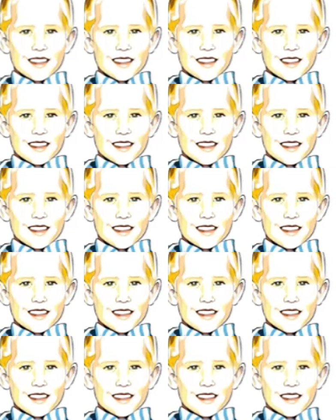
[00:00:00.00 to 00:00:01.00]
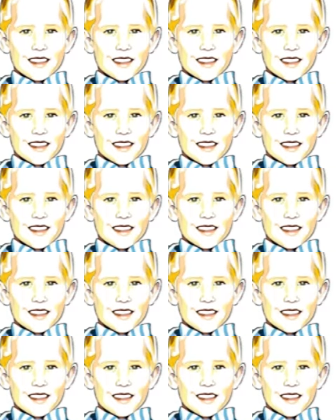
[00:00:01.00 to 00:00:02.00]

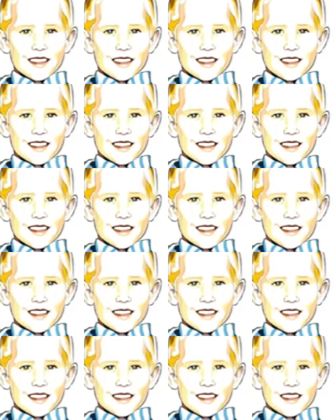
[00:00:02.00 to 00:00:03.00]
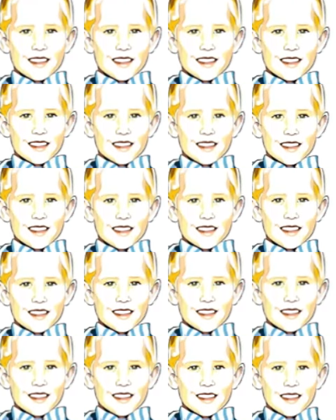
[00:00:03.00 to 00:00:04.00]

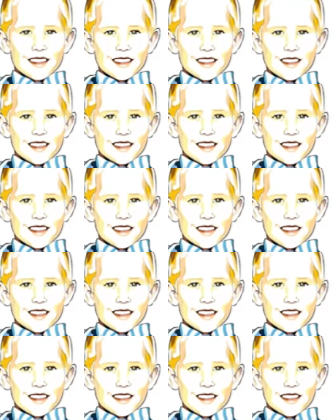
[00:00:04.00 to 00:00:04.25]
This person isn't speaking.